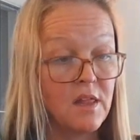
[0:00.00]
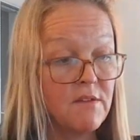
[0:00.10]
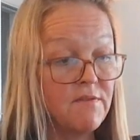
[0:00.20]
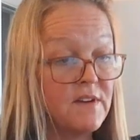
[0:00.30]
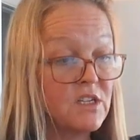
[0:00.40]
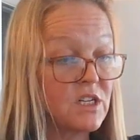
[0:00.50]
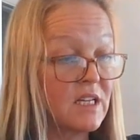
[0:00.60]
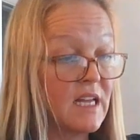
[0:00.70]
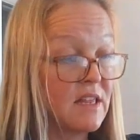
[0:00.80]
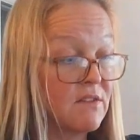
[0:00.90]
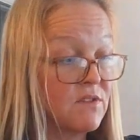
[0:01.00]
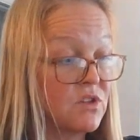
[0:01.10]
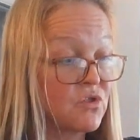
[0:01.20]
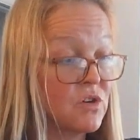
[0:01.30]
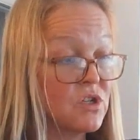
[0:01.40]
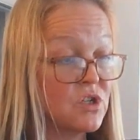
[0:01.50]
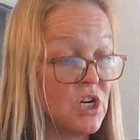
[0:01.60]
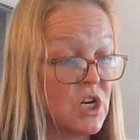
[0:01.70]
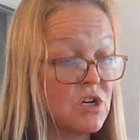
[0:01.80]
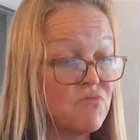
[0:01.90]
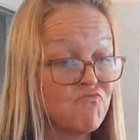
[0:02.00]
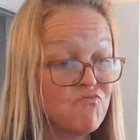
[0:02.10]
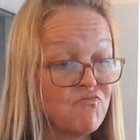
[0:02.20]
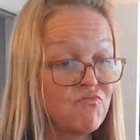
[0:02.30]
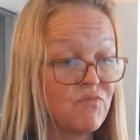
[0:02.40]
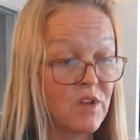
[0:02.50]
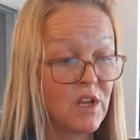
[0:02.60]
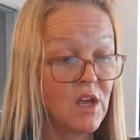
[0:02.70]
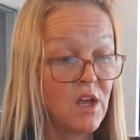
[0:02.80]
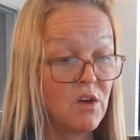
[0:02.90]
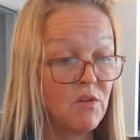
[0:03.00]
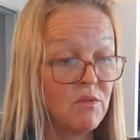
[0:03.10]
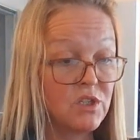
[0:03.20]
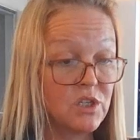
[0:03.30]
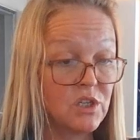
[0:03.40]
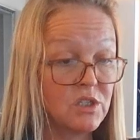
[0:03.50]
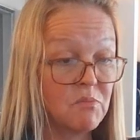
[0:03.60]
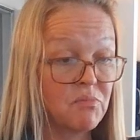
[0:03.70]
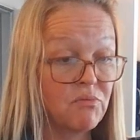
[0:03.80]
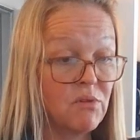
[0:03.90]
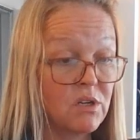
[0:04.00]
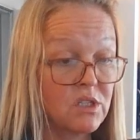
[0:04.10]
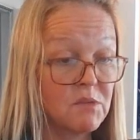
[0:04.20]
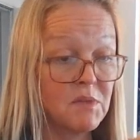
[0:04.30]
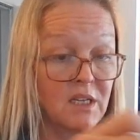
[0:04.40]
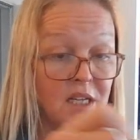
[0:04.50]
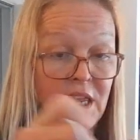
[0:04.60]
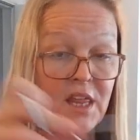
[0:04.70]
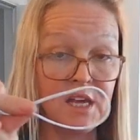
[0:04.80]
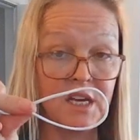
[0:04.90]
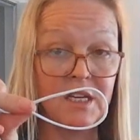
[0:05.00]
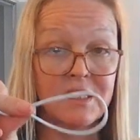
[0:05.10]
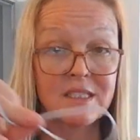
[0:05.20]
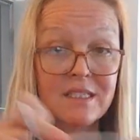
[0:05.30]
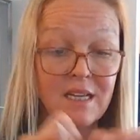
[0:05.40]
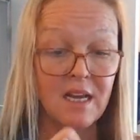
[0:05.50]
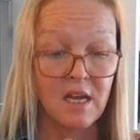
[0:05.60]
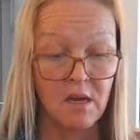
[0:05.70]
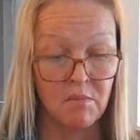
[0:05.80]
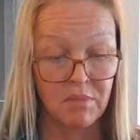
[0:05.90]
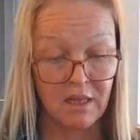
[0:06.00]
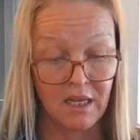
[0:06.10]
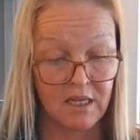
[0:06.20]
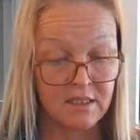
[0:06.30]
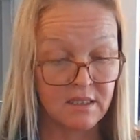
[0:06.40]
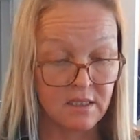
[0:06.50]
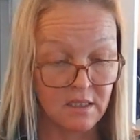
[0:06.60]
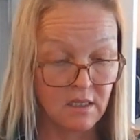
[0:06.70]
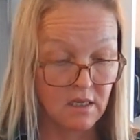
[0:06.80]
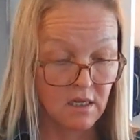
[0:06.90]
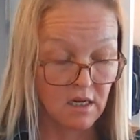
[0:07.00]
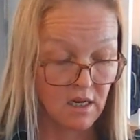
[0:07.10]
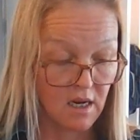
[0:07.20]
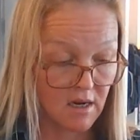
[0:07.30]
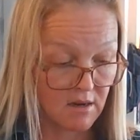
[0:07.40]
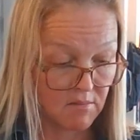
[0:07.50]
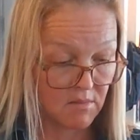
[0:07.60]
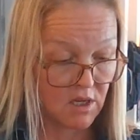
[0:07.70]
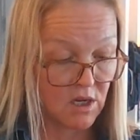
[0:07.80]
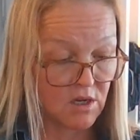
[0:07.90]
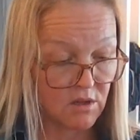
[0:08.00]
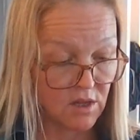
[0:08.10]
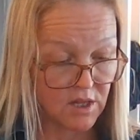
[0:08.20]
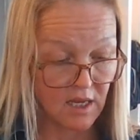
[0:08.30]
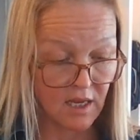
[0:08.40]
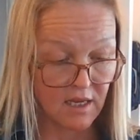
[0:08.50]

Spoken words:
the finished length of the scrunchie, which is approximately this, plus, the thing